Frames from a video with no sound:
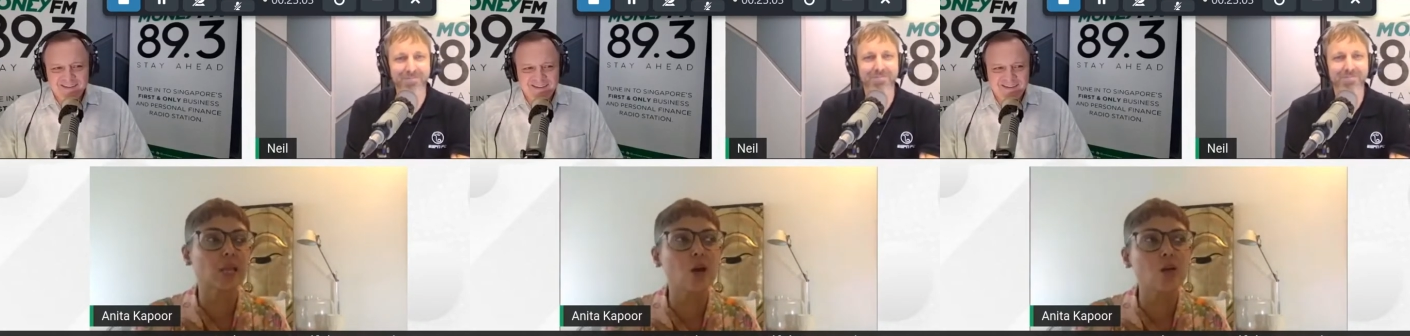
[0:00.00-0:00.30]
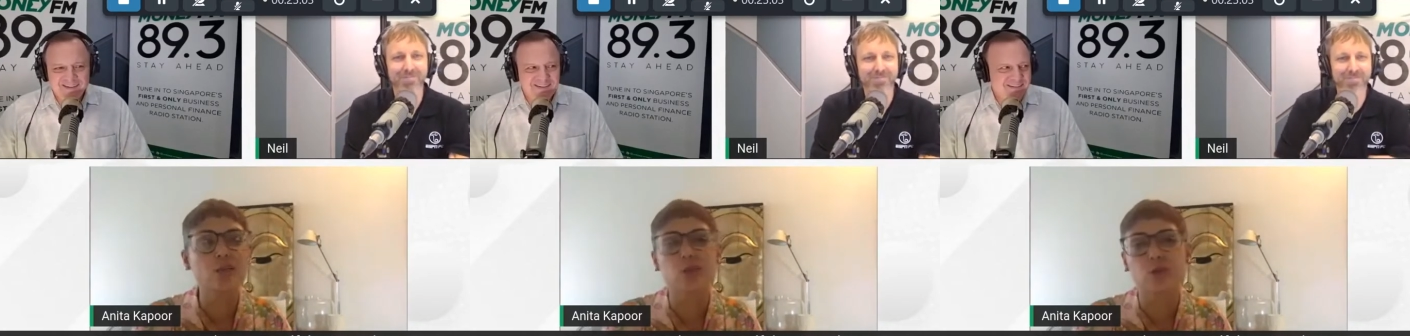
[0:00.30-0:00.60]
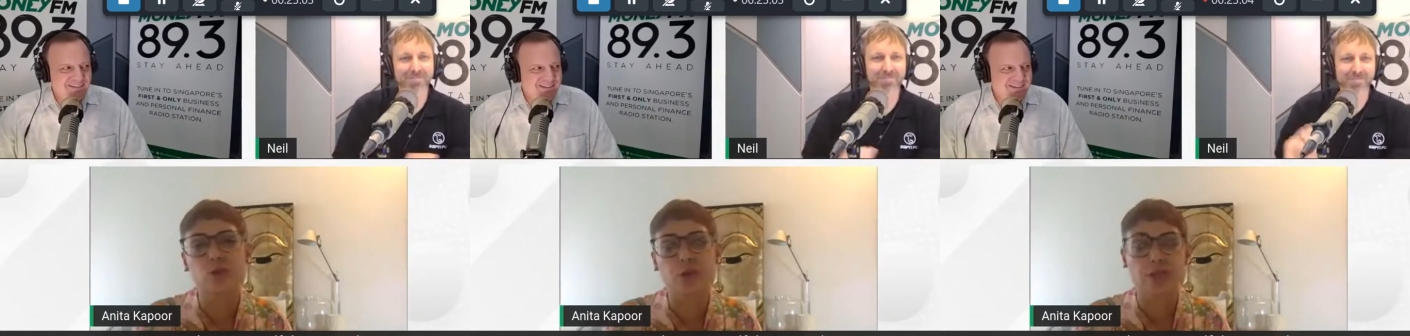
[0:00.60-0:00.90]
Speaker 1: lost
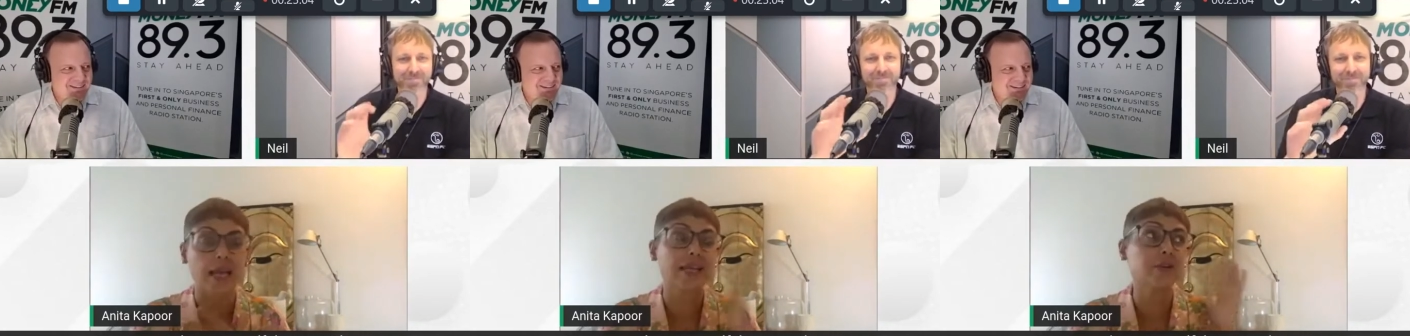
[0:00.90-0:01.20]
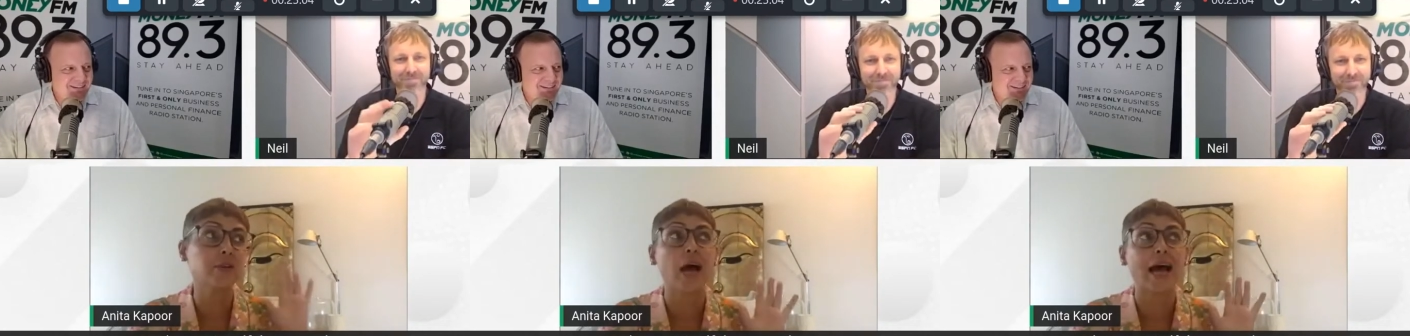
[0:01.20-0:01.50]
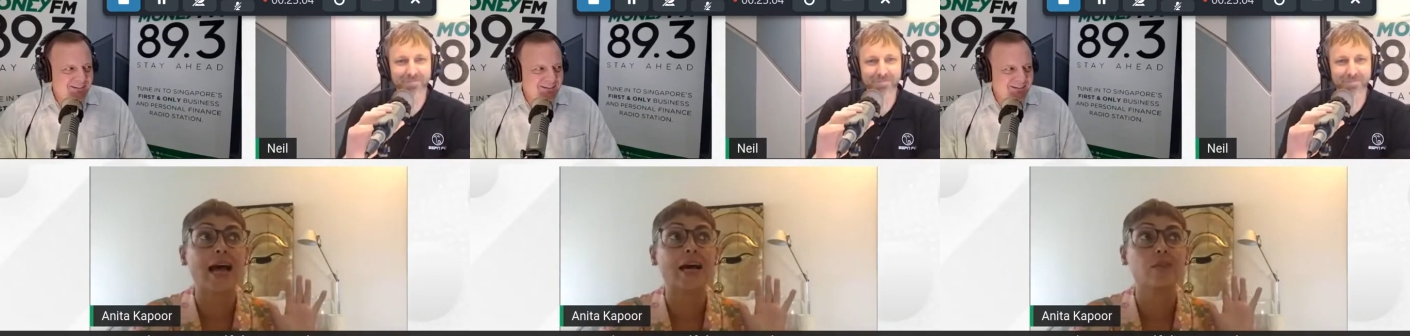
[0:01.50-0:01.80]
though because I do
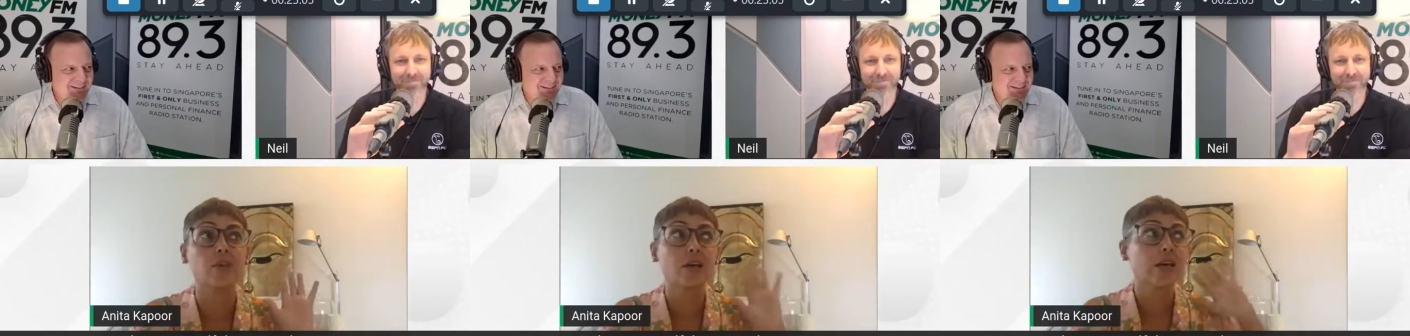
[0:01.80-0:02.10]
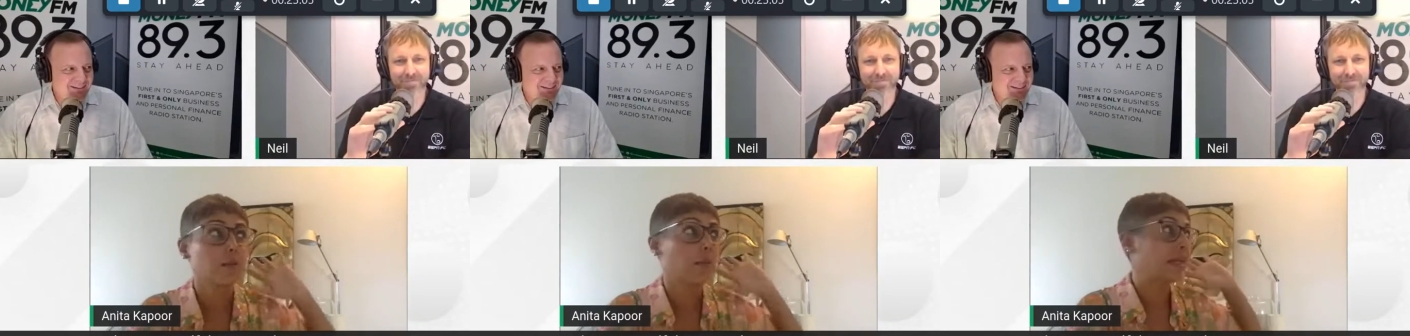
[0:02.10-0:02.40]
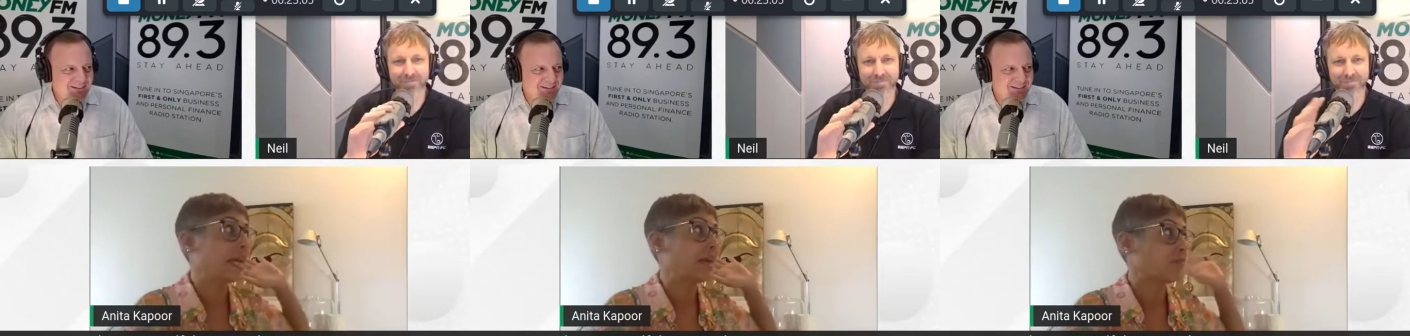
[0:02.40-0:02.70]
not have
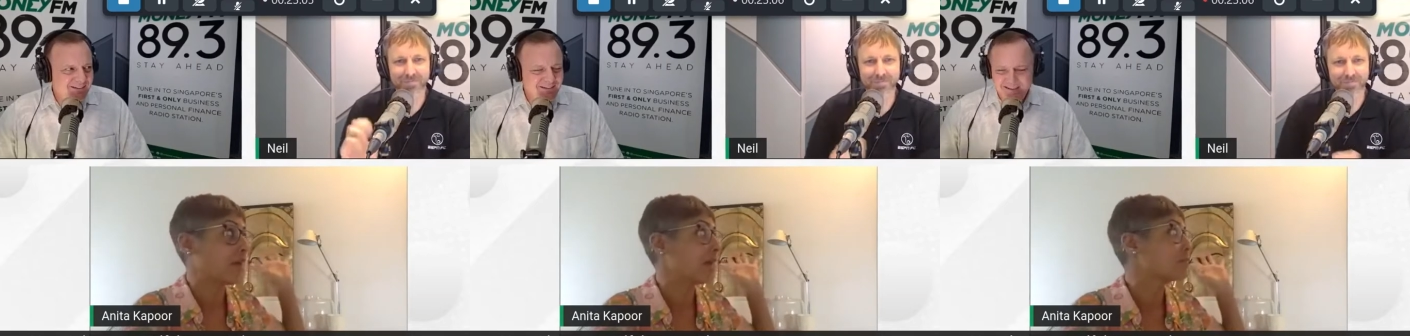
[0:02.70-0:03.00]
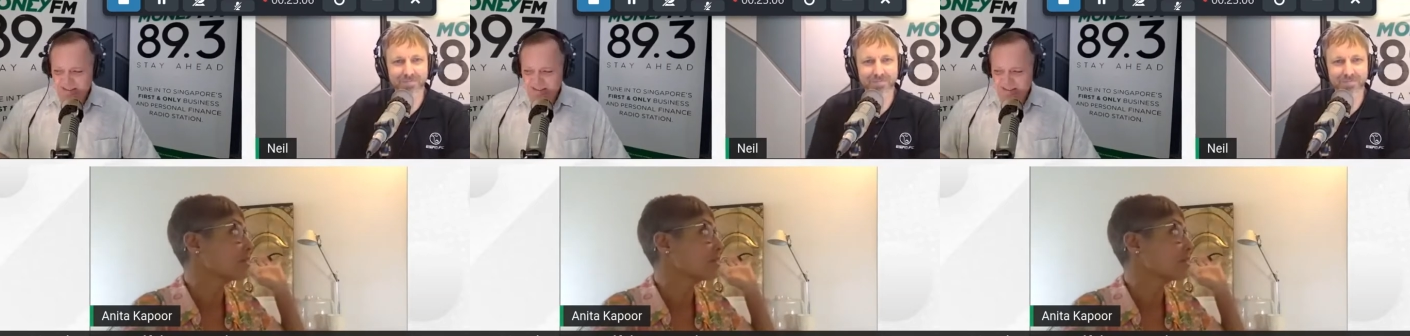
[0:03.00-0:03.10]
Money FM